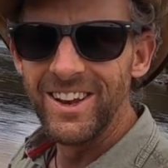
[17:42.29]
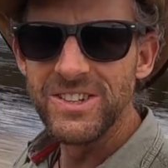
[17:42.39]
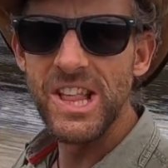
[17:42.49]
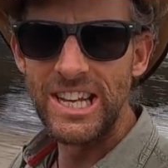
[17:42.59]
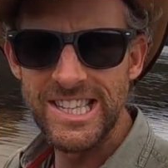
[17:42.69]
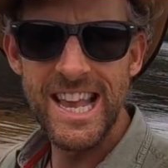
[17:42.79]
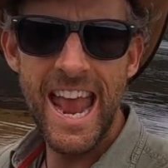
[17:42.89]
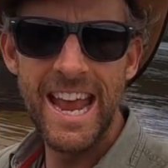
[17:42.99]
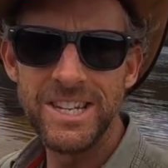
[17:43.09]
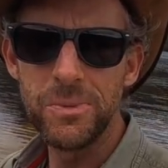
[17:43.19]
Looks like
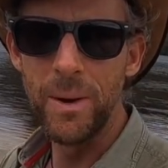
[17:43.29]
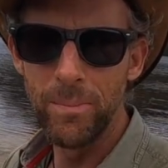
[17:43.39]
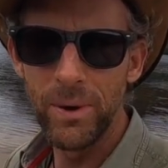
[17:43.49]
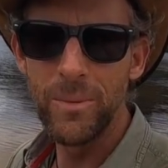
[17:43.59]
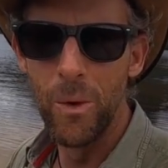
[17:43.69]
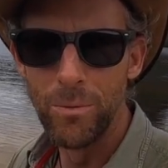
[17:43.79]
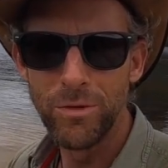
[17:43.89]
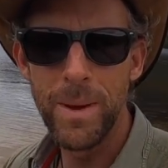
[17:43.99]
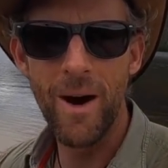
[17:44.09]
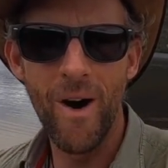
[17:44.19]
sand. We're pretty
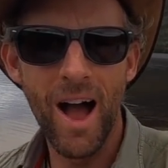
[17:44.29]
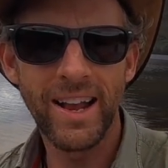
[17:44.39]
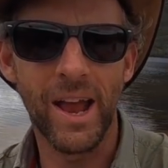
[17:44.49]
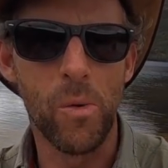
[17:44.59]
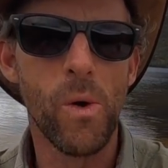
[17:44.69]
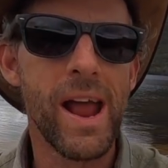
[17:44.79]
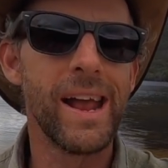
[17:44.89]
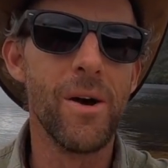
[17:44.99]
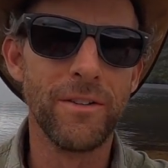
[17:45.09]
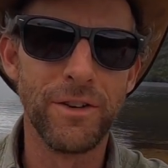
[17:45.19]
warm from our hike.
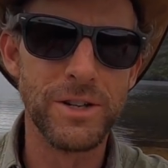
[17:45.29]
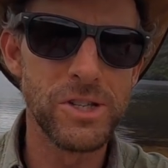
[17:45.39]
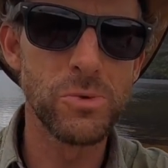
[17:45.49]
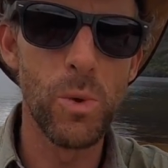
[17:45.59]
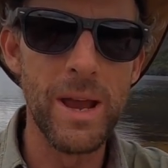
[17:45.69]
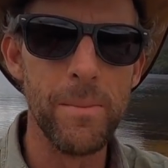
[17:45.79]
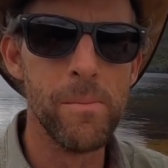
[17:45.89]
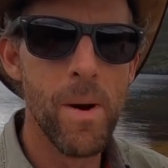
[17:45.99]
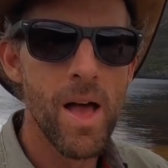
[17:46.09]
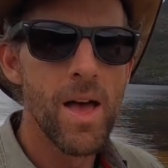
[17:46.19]
We're going for a
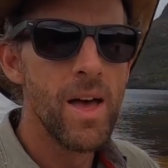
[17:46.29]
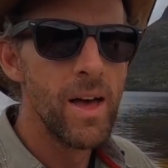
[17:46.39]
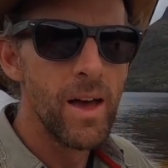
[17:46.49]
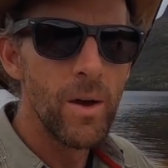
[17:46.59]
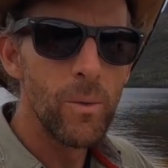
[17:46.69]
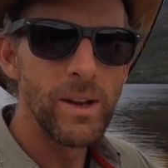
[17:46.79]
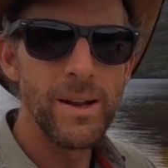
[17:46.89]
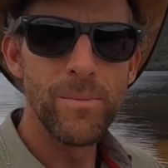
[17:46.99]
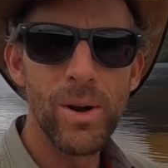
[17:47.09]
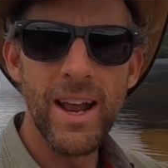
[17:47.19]
swim. We
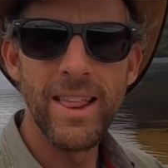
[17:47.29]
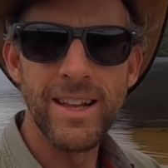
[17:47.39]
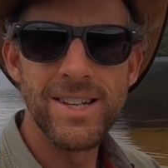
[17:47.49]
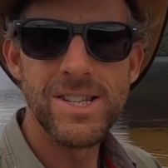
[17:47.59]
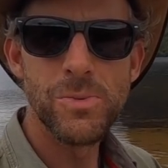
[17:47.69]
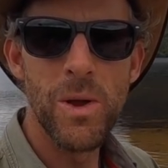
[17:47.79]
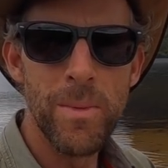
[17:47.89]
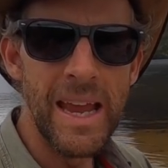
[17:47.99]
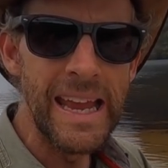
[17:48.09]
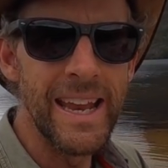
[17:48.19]
didn't bring anything to
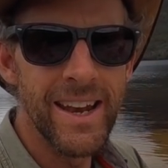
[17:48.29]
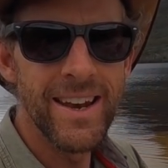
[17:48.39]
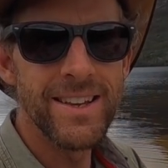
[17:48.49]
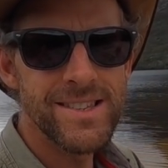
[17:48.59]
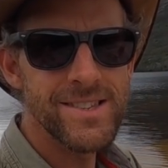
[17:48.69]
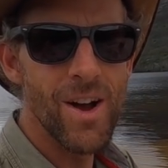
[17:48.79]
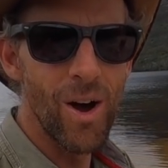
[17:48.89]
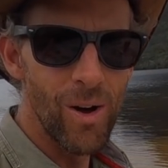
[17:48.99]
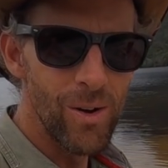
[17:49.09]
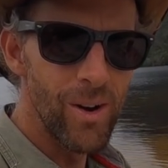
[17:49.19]
swim in,
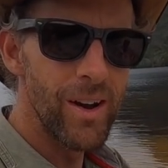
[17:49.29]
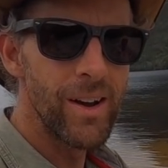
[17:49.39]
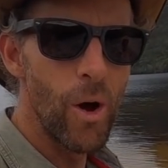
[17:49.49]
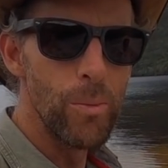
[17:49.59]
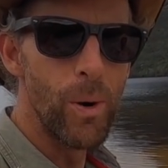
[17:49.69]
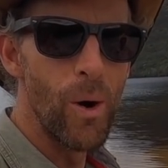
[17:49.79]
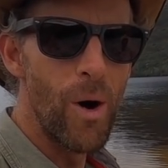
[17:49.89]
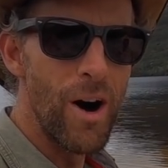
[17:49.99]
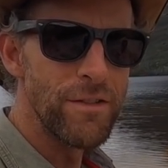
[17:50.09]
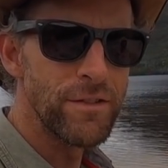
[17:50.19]
so
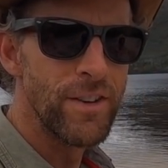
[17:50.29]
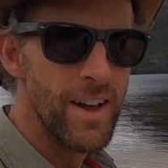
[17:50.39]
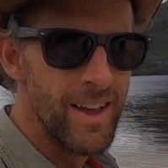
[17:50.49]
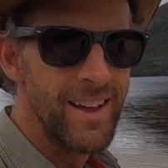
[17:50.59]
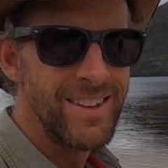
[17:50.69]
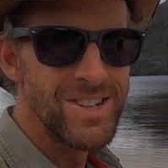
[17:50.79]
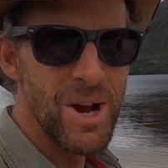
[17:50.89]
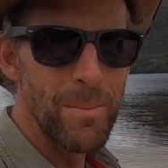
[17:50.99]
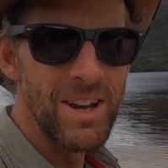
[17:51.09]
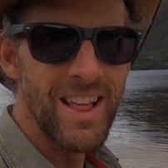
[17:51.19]
GoPro off,
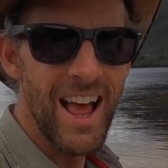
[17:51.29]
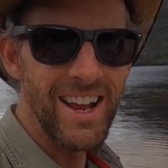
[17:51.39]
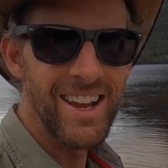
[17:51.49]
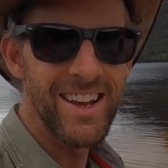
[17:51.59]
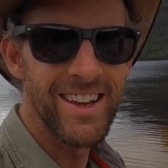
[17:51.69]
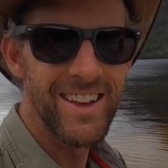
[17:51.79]
jumping in the lake.